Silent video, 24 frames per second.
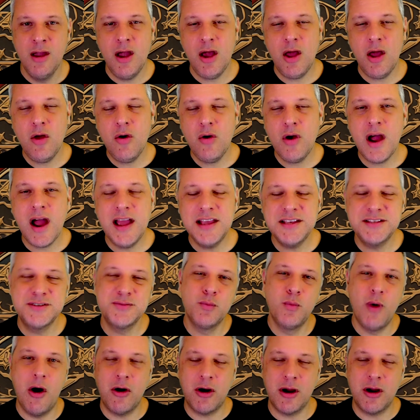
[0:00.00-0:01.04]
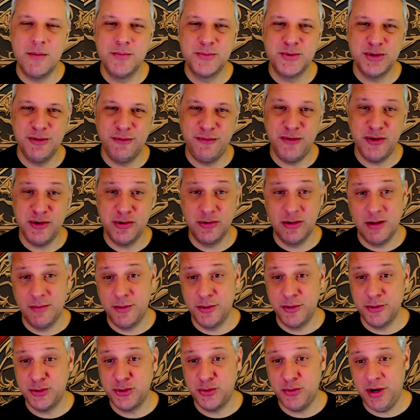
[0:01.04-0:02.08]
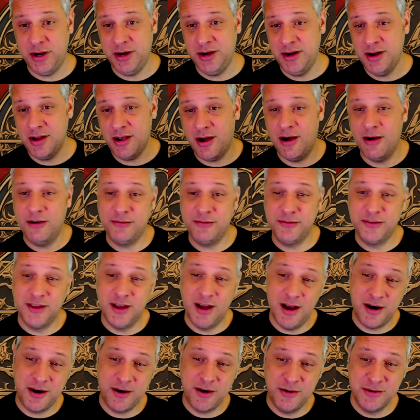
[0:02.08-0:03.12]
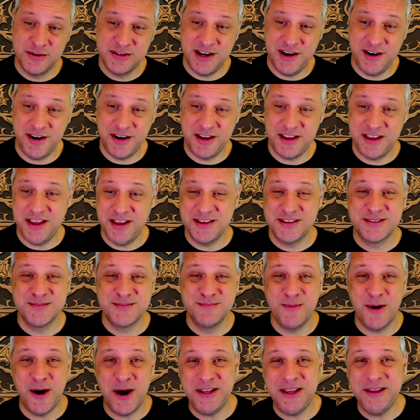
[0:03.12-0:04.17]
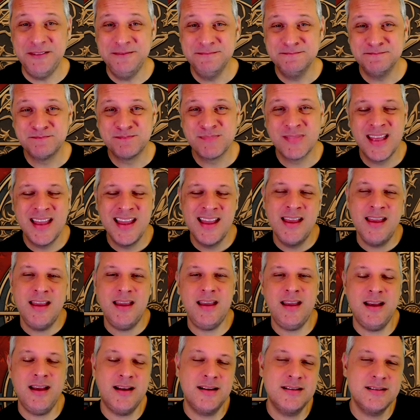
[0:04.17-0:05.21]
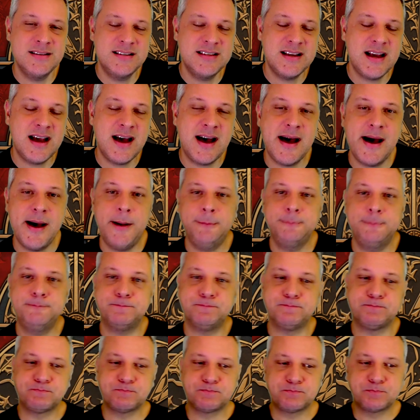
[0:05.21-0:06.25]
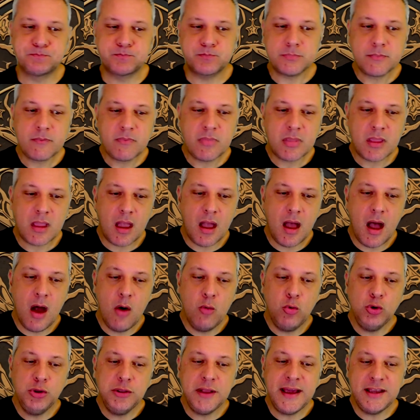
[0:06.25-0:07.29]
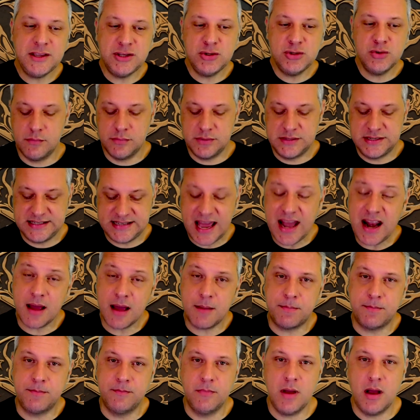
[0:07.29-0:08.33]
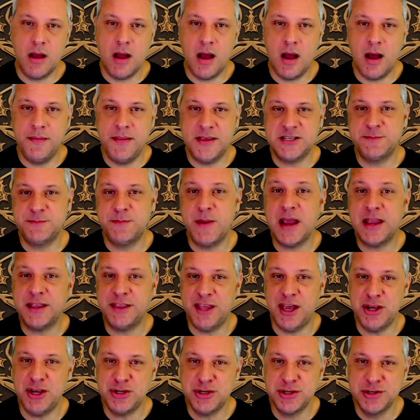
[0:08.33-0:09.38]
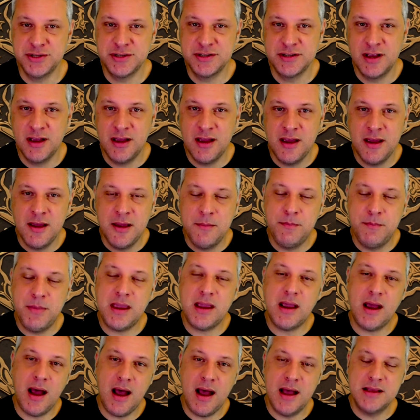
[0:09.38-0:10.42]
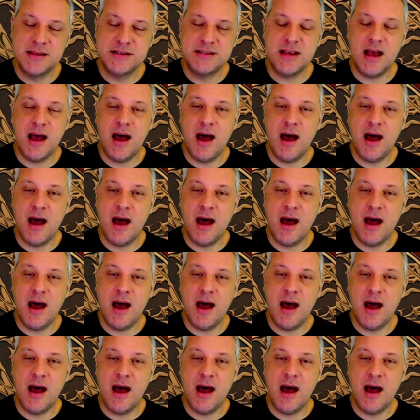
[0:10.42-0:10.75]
Hello guys, welcome to the video number 3 of the Crusader Kings modding. And I would like to set up the expectations because